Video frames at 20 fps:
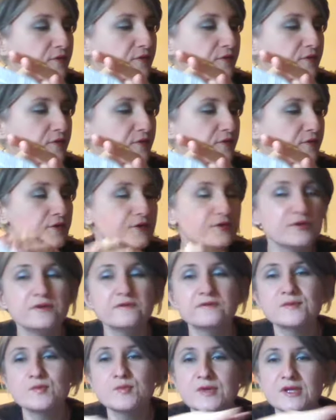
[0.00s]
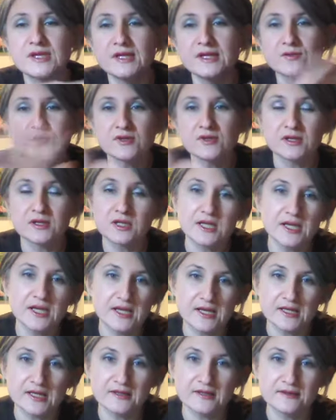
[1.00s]
before you even begin with the
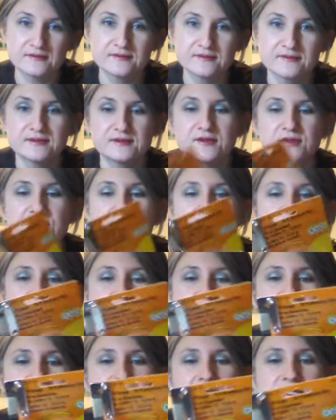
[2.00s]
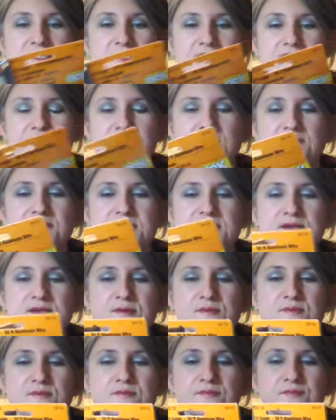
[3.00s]
clay, you need to get yourself
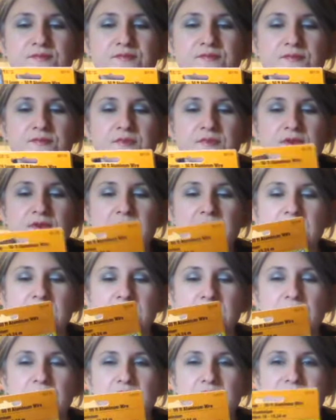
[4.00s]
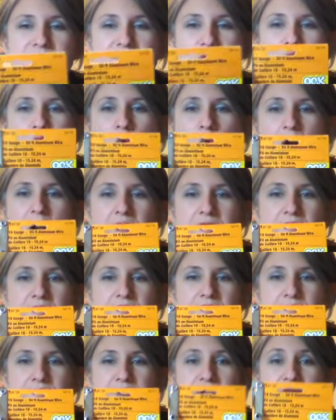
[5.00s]
some
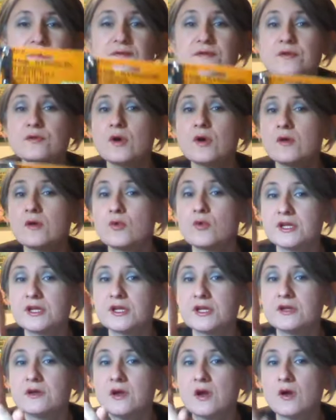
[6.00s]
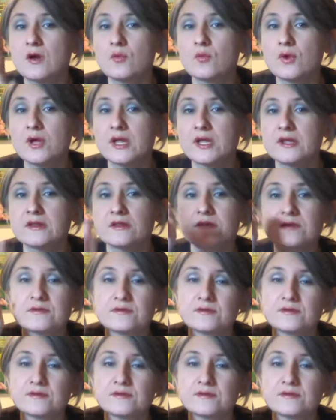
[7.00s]
wire. If you are working with